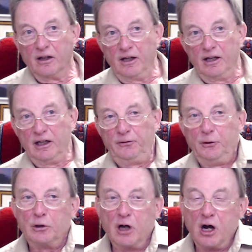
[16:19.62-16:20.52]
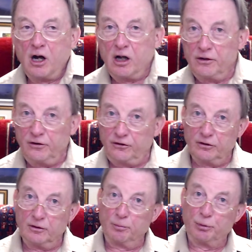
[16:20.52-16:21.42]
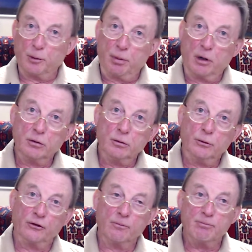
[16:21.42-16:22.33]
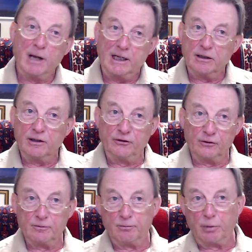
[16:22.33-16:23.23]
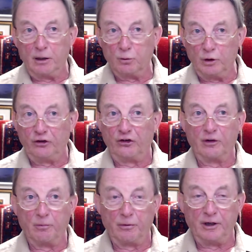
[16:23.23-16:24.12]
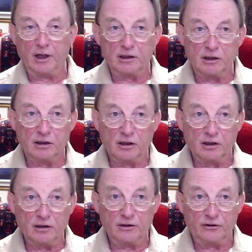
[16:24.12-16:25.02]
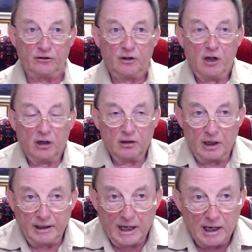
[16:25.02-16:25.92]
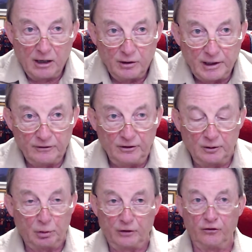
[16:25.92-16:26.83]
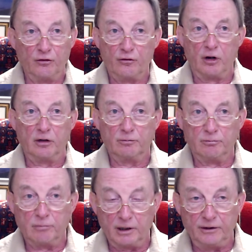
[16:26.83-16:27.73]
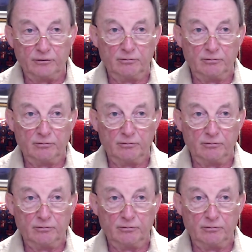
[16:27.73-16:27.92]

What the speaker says: If you can't propose a mechanism by which something occurs, like how an antidepressant drug might